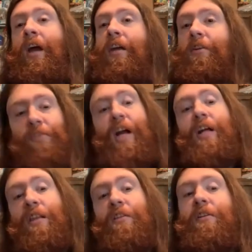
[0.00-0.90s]
And the Friday
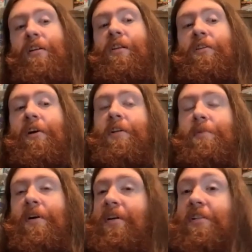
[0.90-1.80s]
the 13th
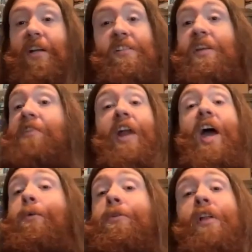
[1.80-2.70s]
documentary is like seven
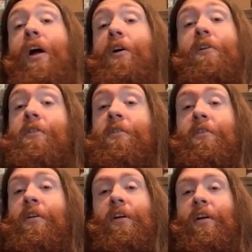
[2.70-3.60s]
hours long.
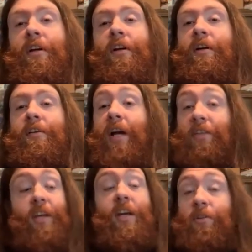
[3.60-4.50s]
Wow. Like
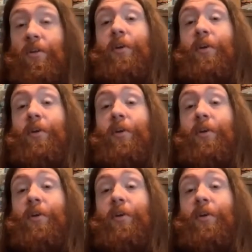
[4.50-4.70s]
they go through